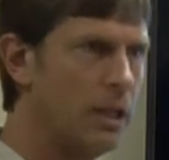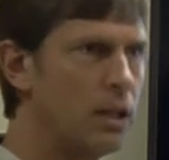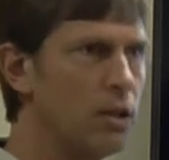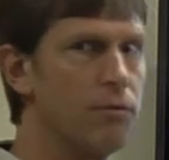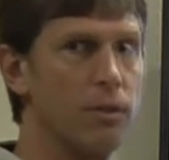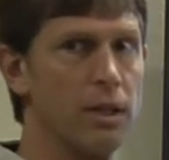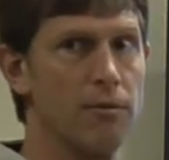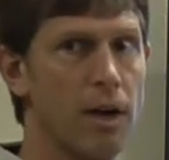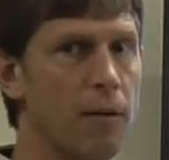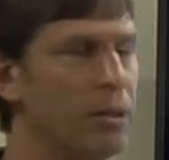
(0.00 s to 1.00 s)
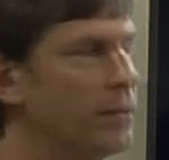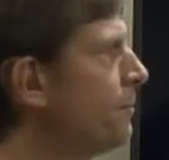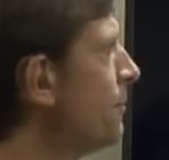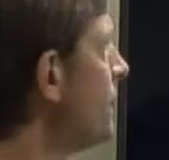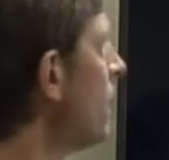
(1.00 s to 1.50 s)
good for the environment.
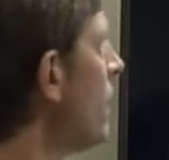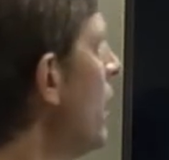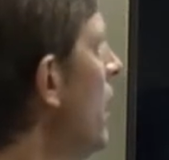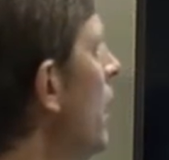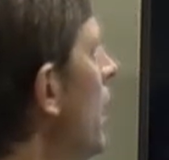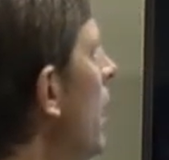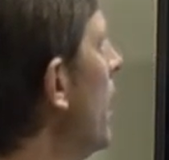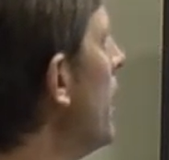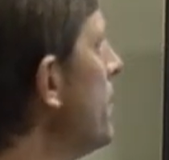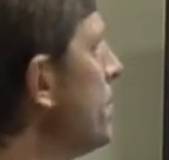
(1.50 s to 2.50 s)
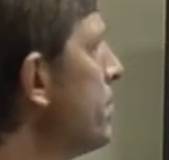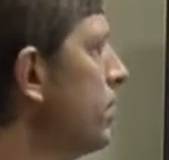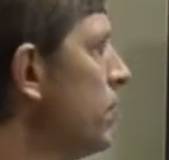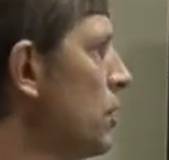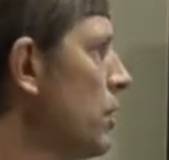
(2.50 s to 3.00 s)

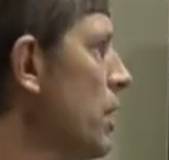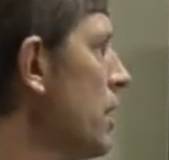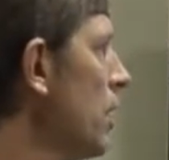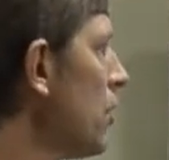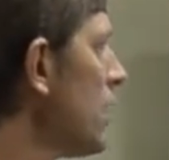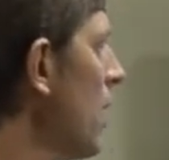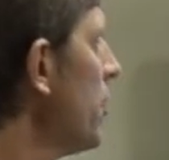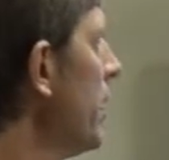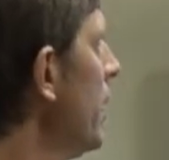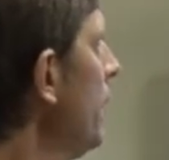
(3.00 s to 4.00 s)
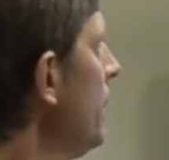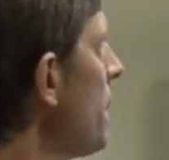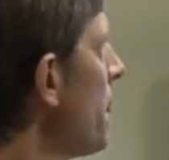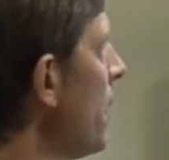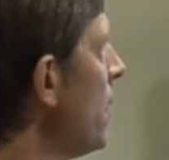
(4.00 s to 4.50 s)
So just a little summary here.
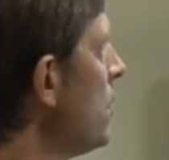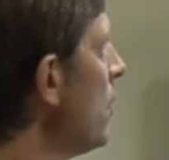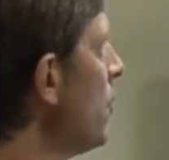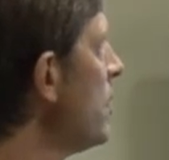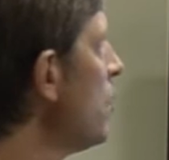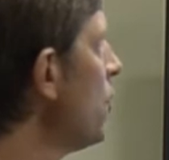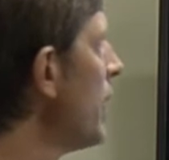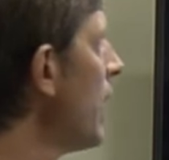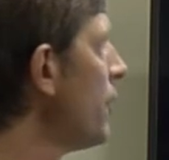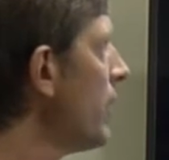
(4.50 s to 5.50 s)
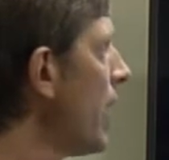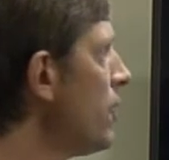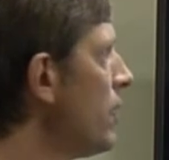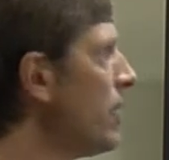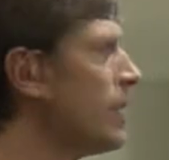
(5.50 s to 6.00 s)
Here's our residual
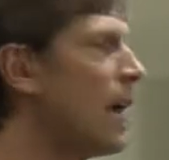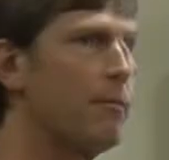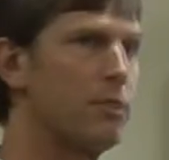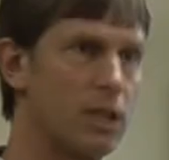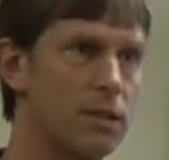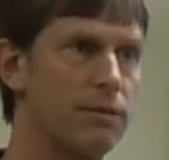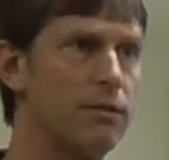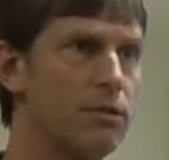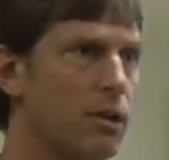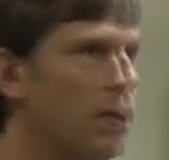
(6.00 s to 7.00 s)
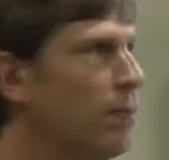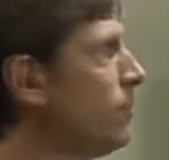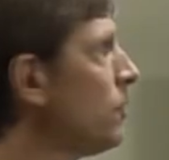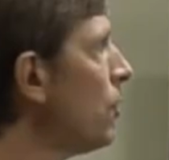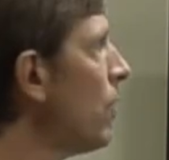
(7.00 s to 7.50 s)
nitrogen in the top 6 feet of soil.
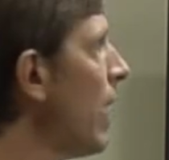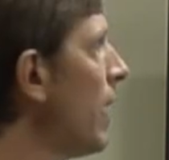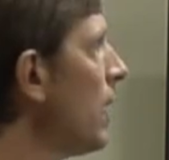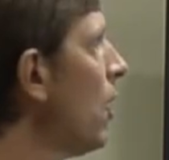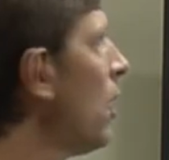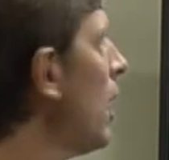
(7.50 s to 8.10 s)
So we're adding it all